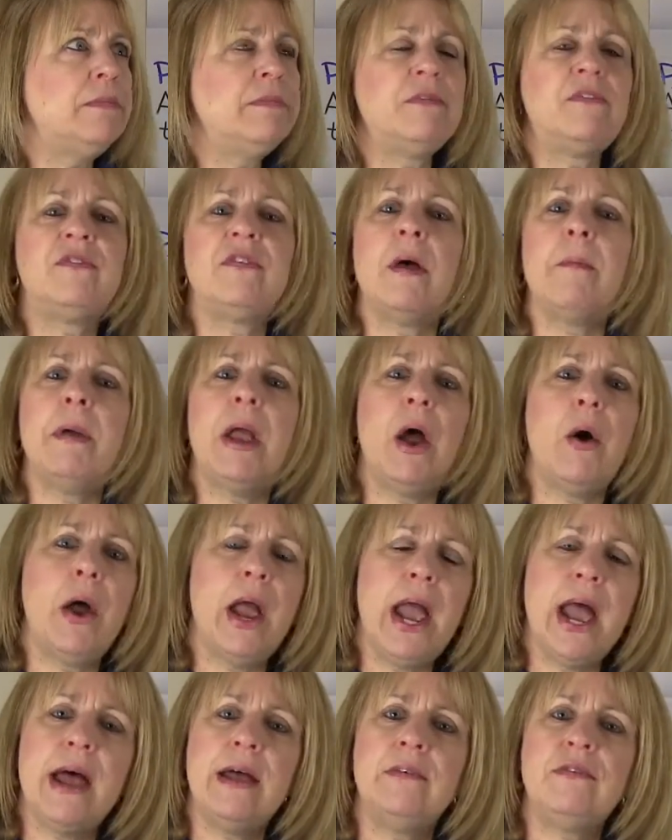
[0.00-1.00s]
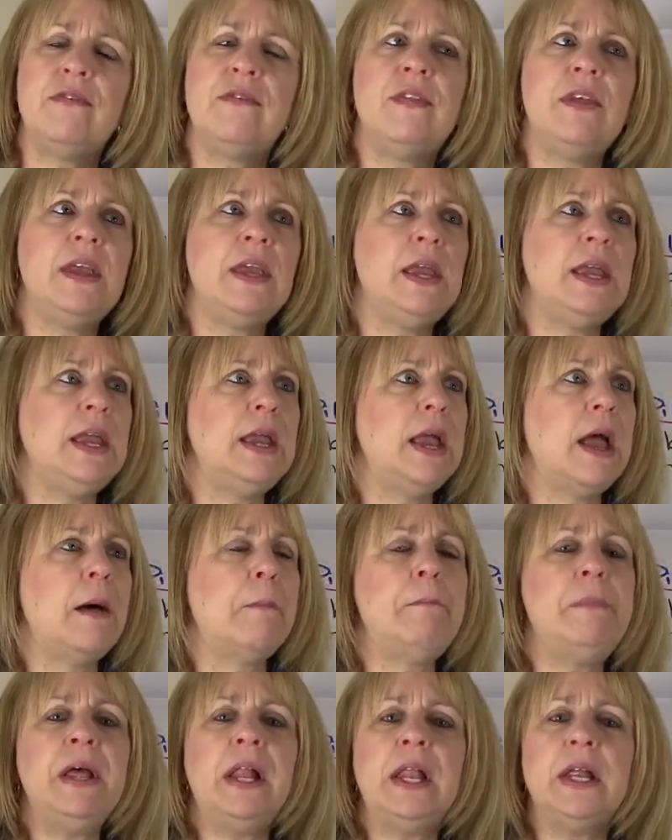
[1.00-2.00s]
somehow has the
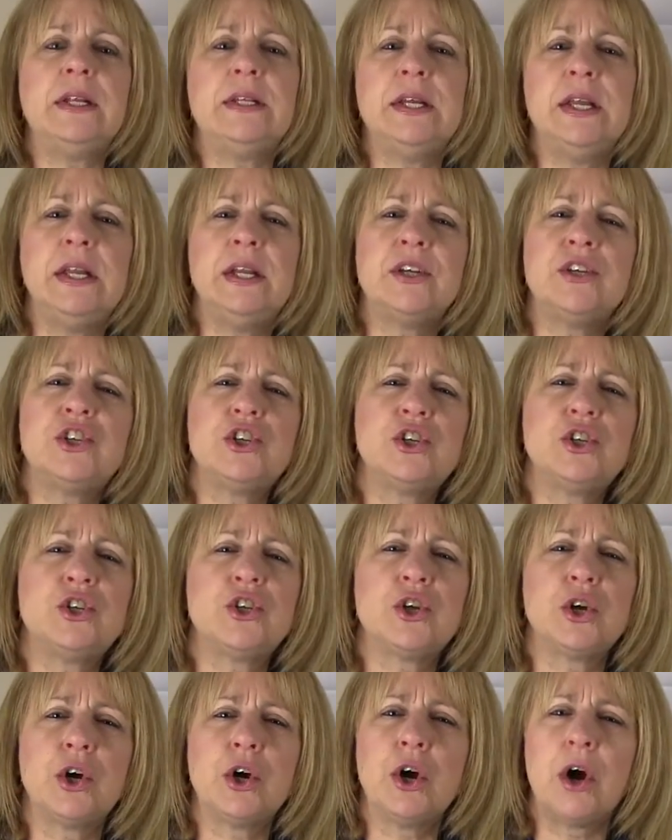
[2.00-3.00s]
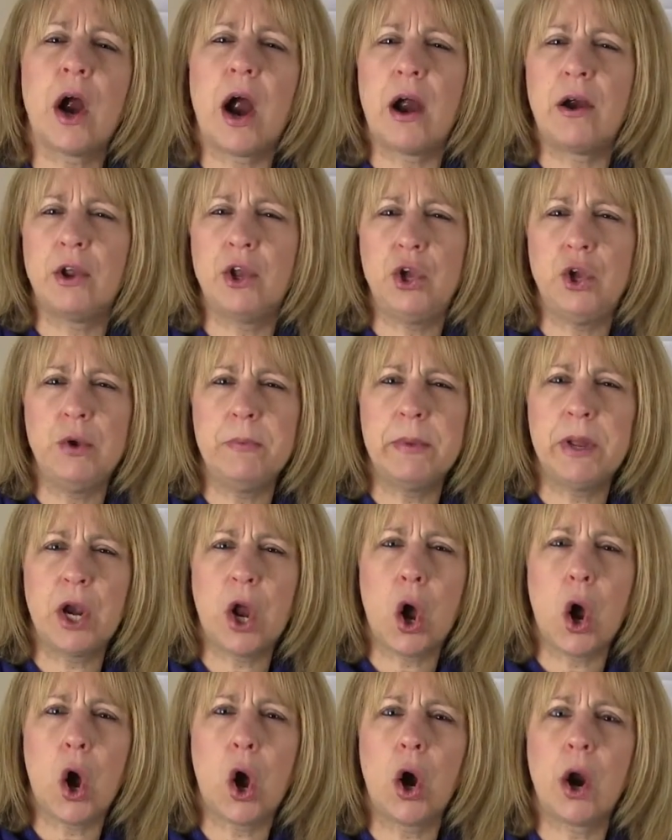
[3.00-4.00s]
ability to stir our human
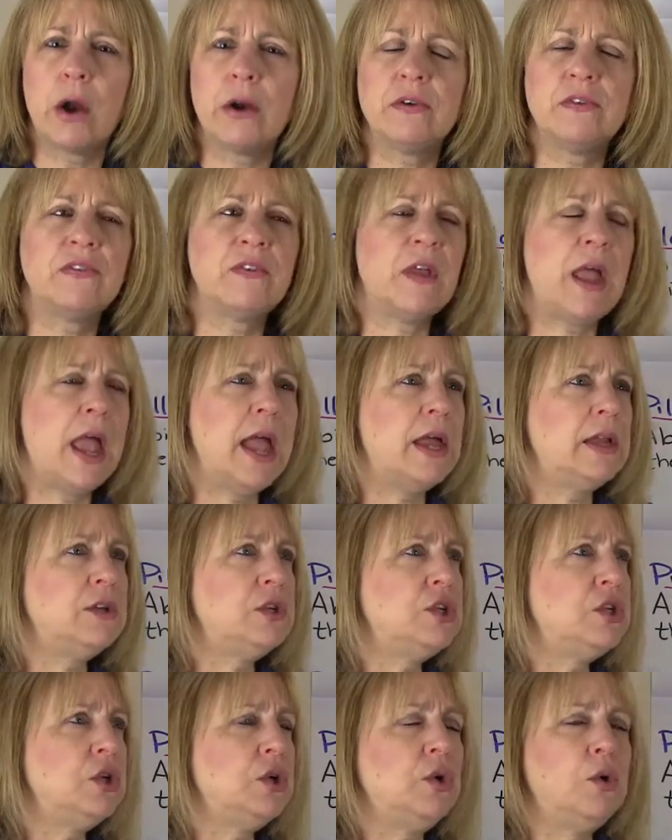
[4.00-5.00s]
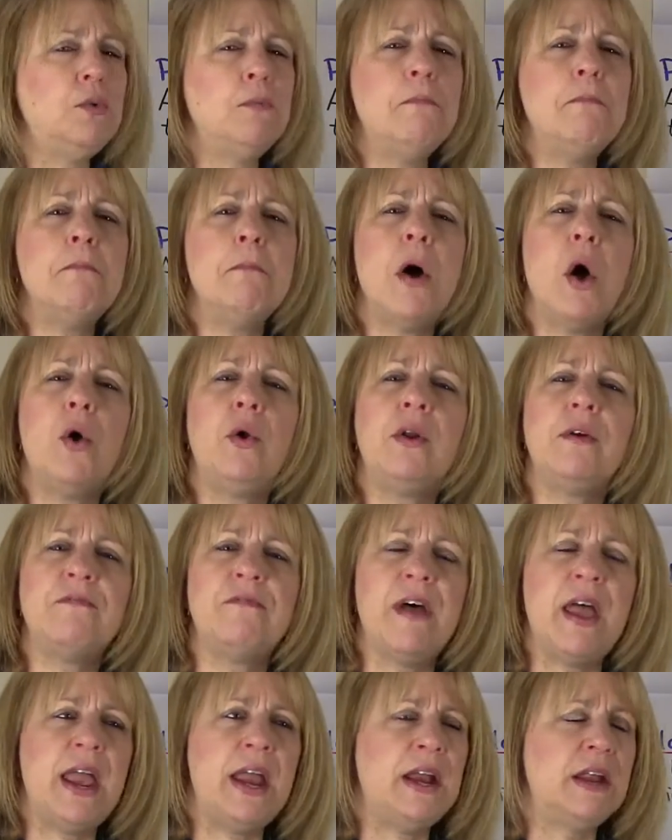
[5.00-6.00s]
hearts and to
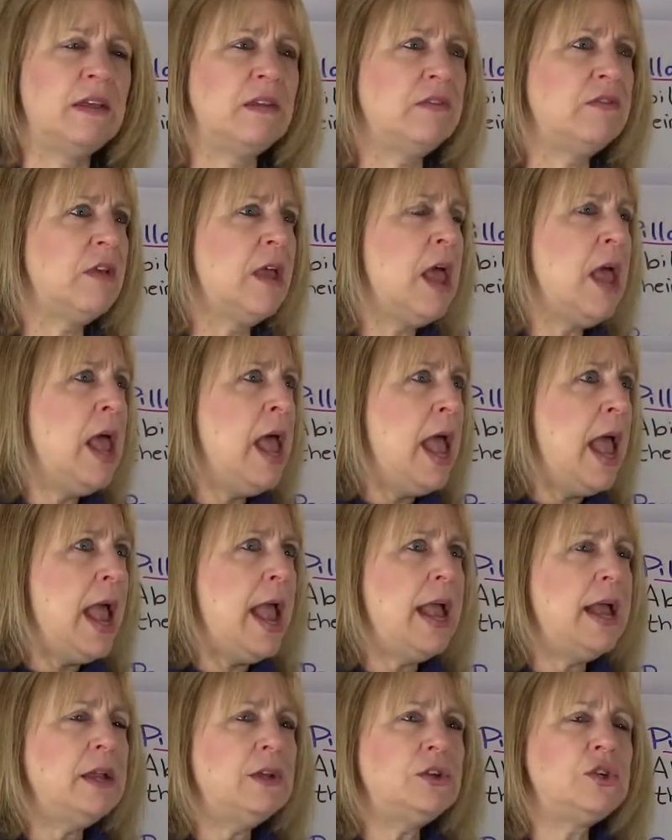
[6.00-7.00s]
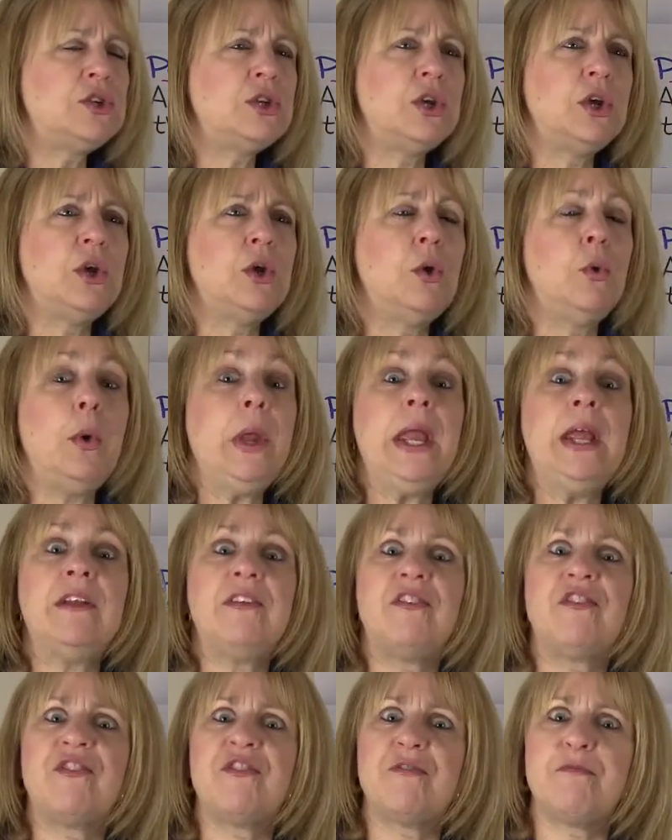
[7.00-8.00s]
motivate us and to
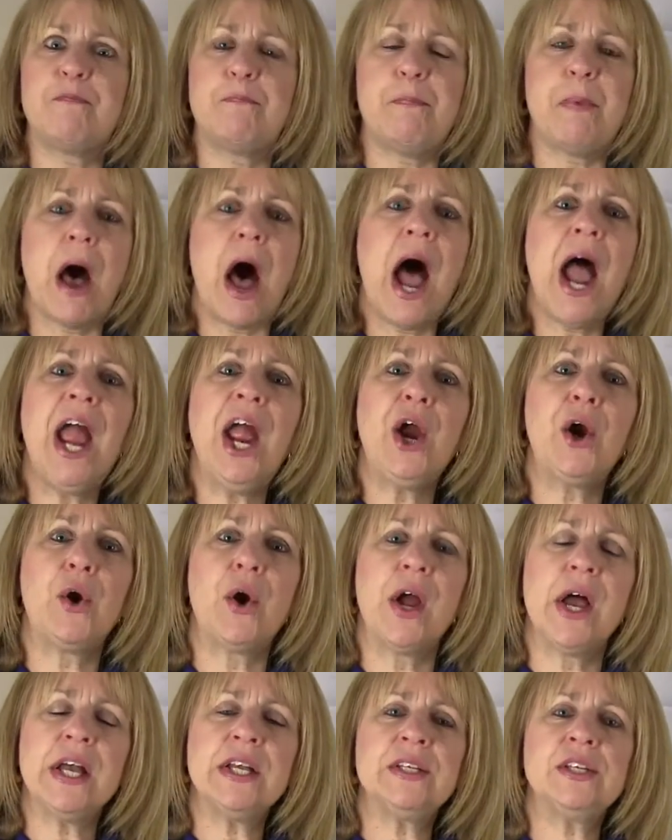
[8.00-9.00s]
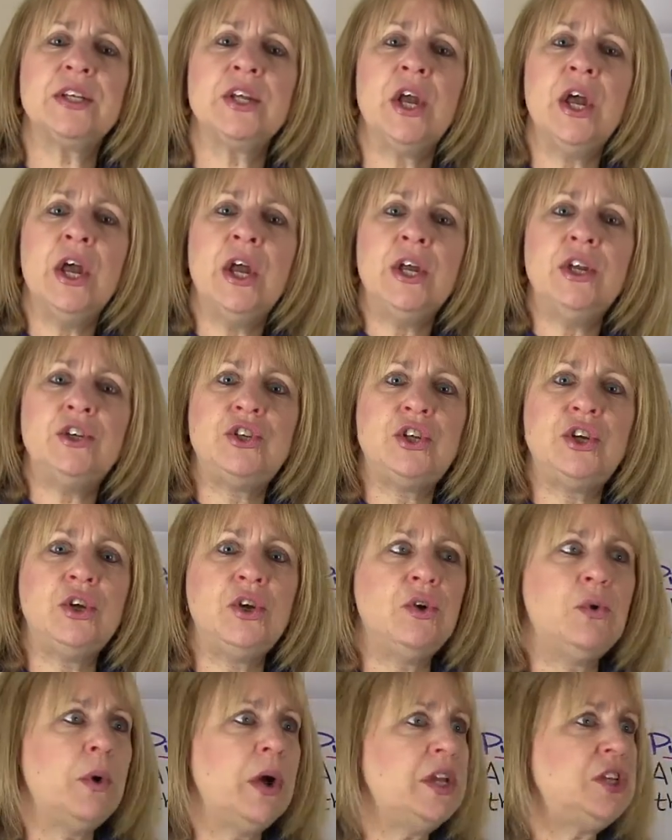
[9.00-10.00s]
inspire us
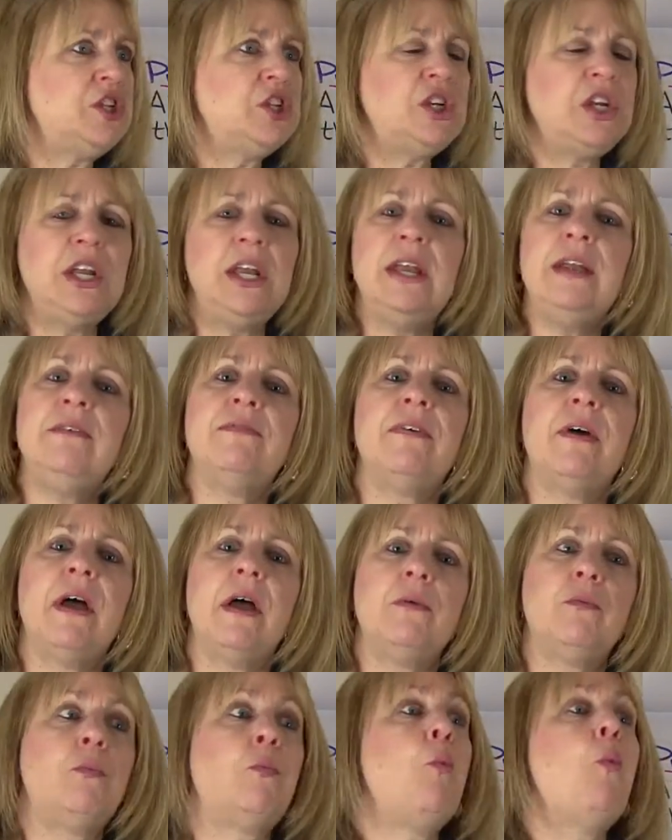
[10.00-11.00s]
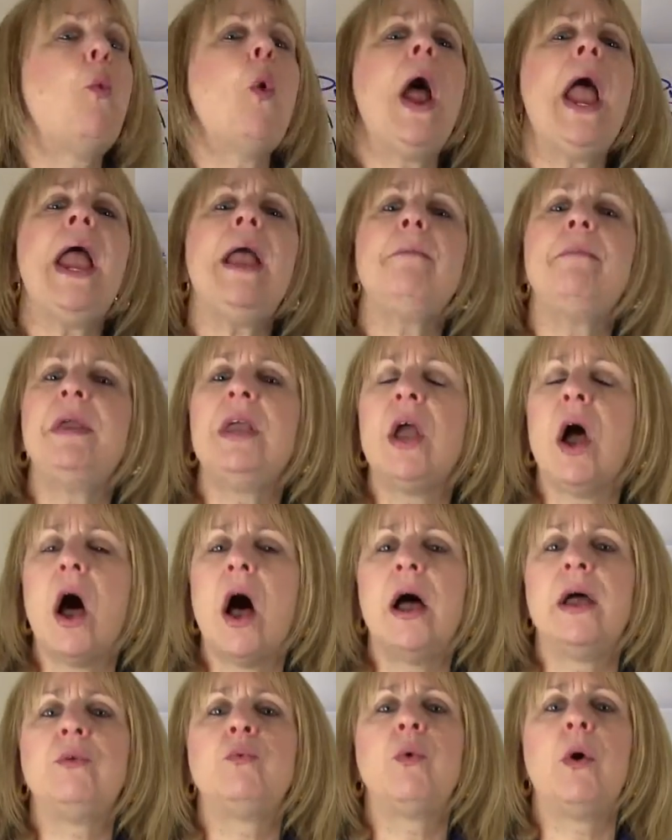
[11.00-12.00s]
to achieve way
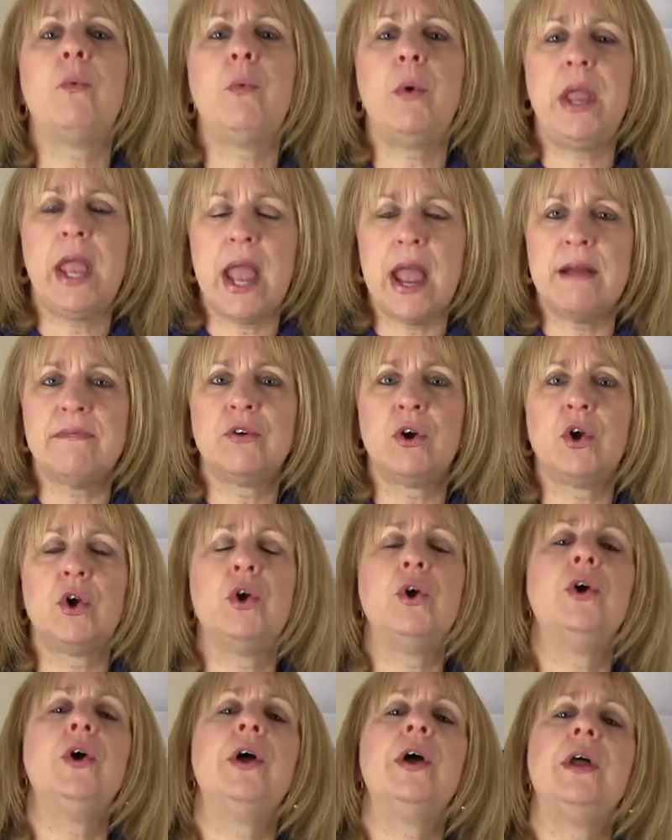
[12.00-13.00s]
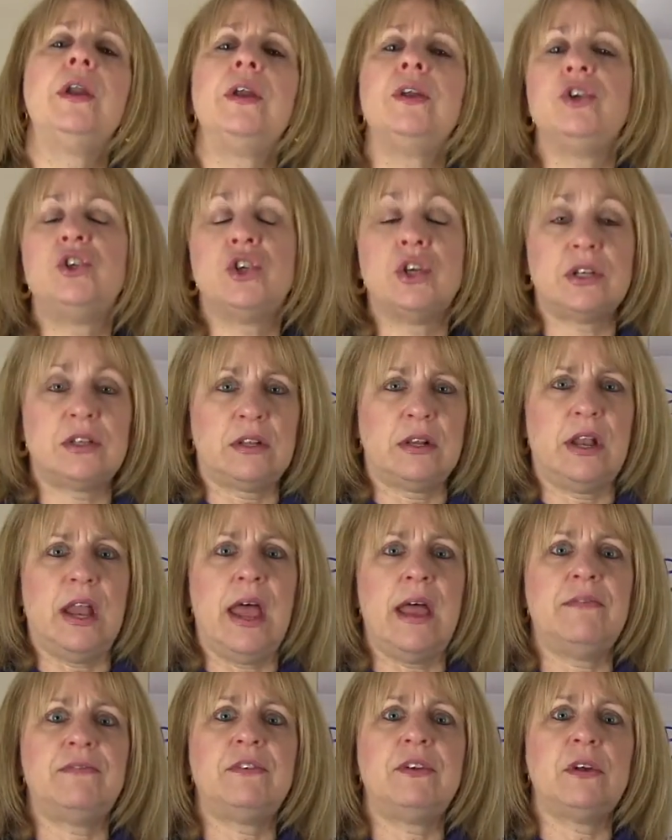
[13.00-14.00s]
beyond what we ever could just
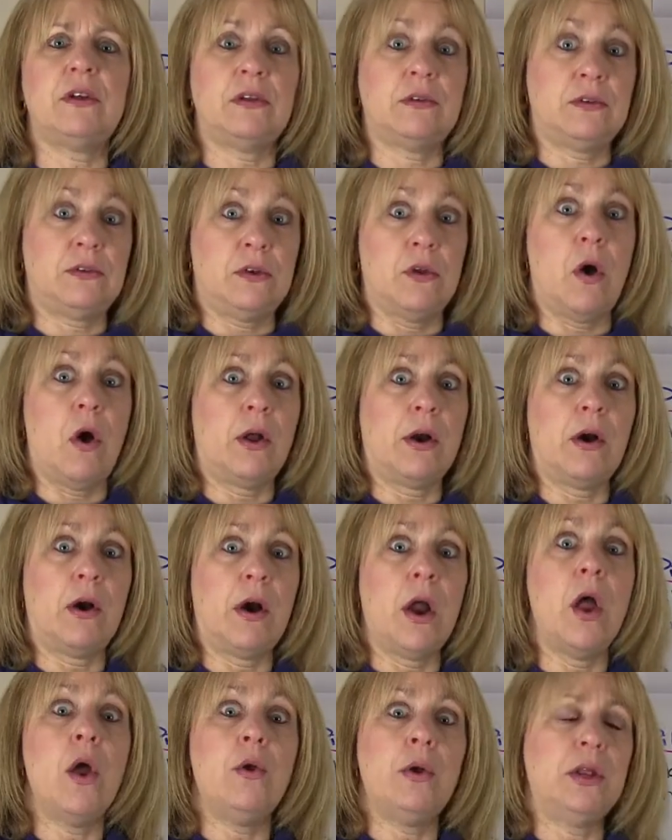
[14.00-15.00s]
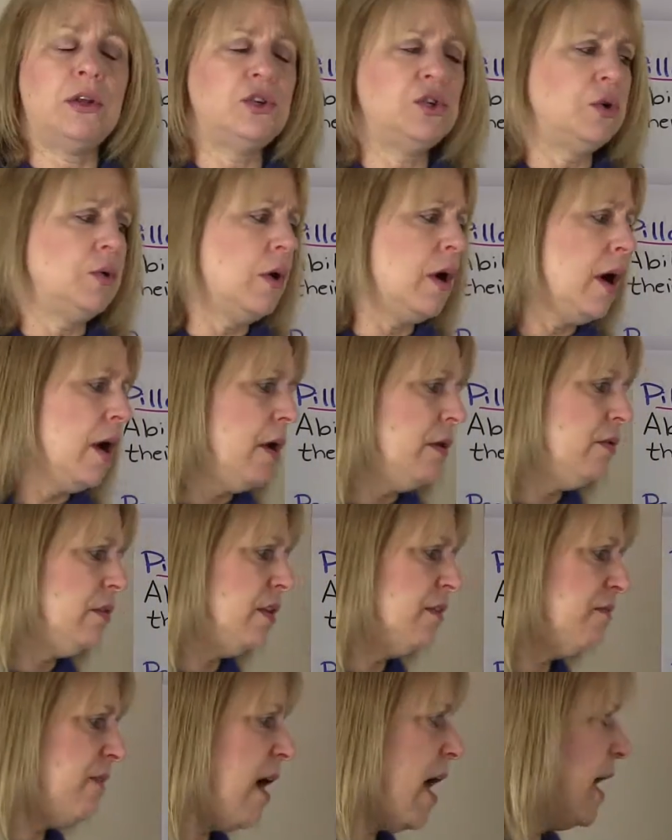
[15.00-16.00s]
left on our own and to our own
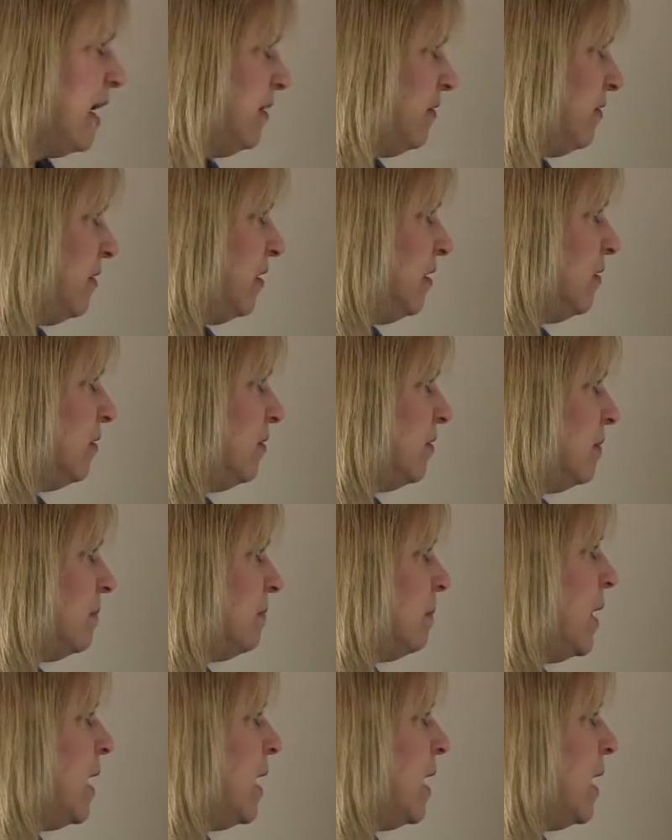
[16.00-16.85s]
devices.